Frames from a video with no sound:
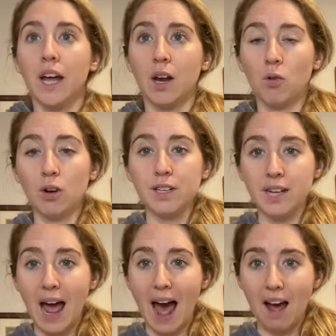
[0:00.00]
In order
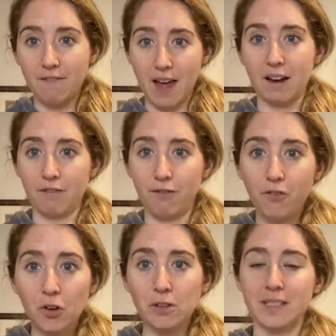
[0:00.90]
to have that
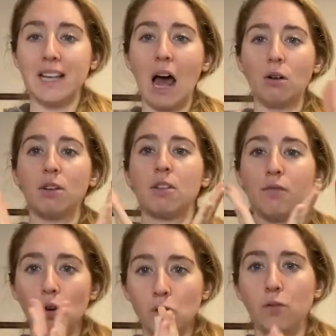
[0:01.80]
full sound, the
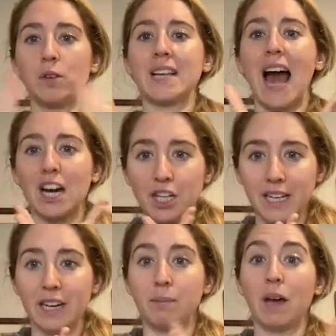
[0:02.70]
vocal folds actually
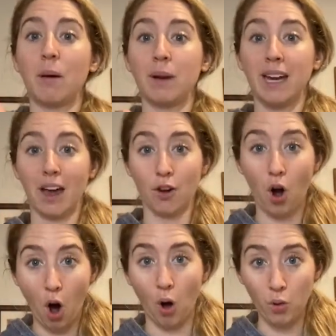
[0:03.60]
need to be coming together
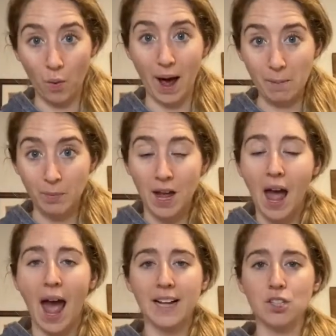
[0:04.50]
all the way.
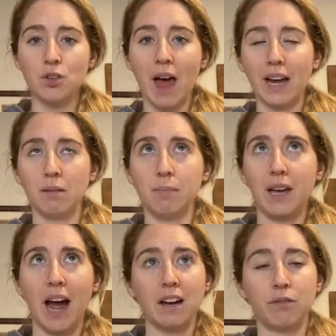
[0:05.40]
And so that can be
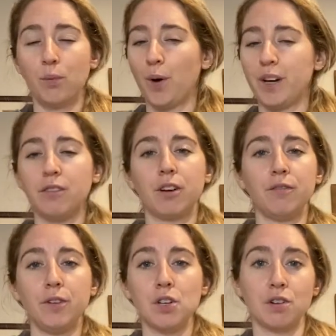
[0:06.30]
kind of a point of
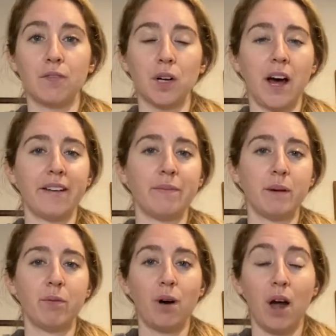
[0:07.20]
confusion for a lot of
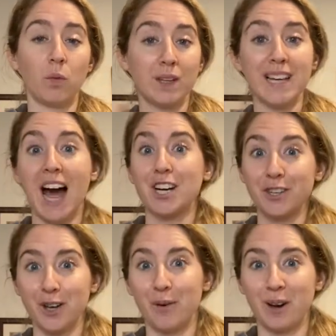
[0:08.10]
people on what's
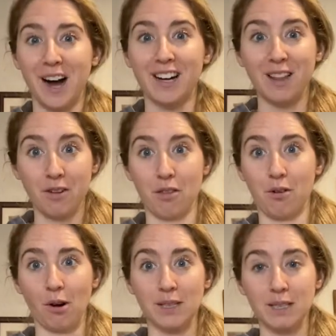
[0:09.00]
actually going on in their
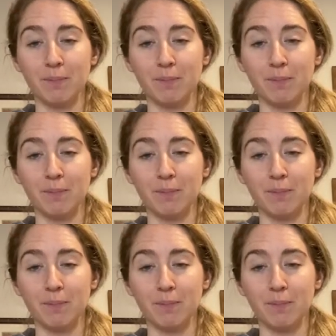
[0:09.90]
throats.